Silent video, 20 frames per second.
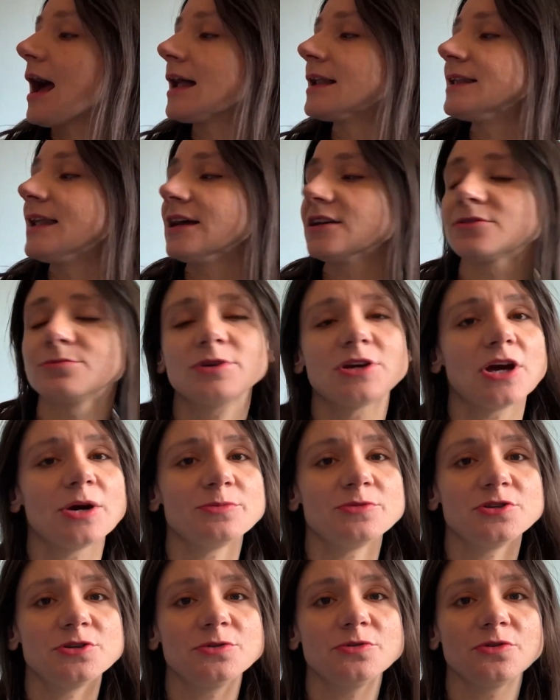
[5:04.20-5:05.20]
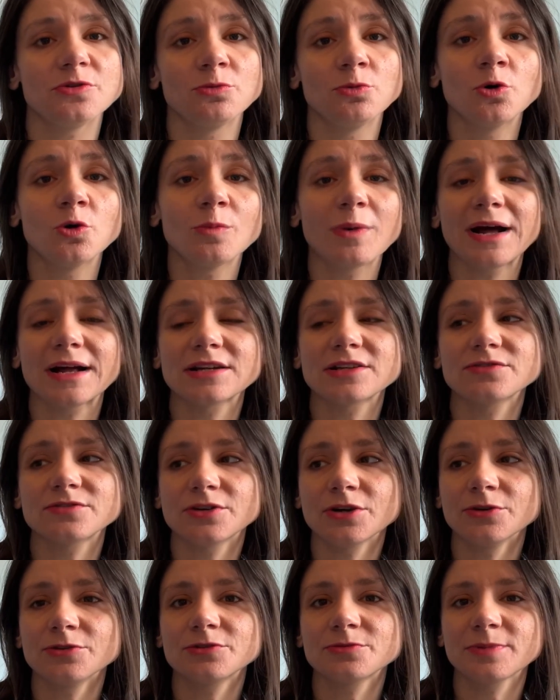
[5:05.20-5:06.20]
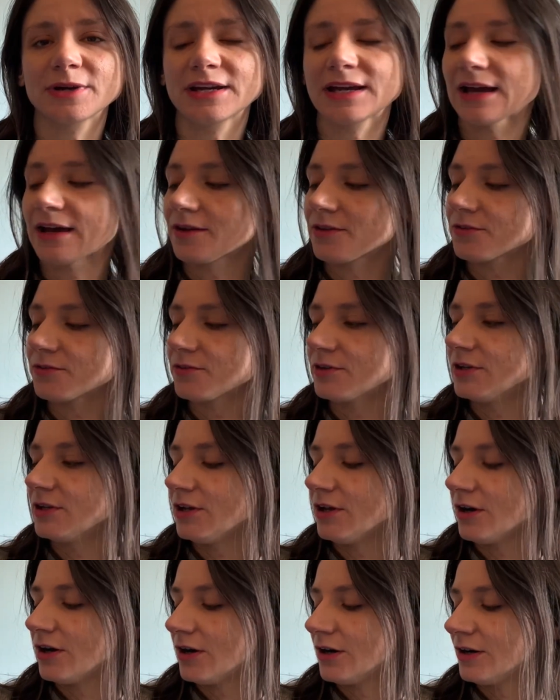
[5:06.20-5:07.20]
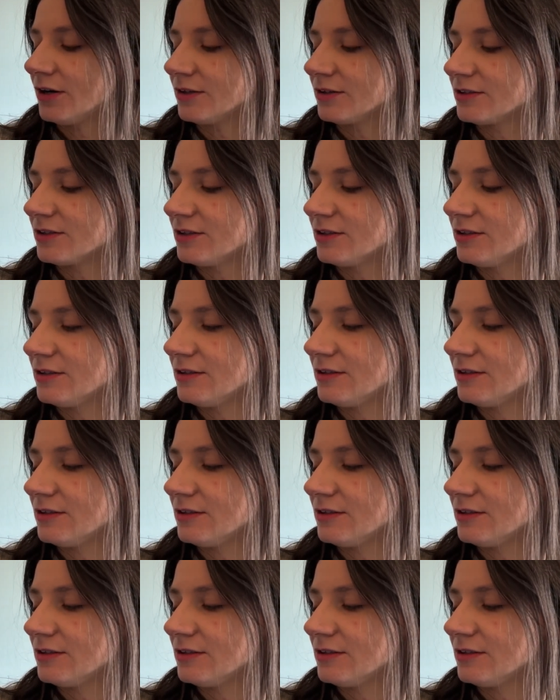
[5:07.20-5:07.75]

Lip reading: next we come to The Warm Hand of Goats by Katherine Arden,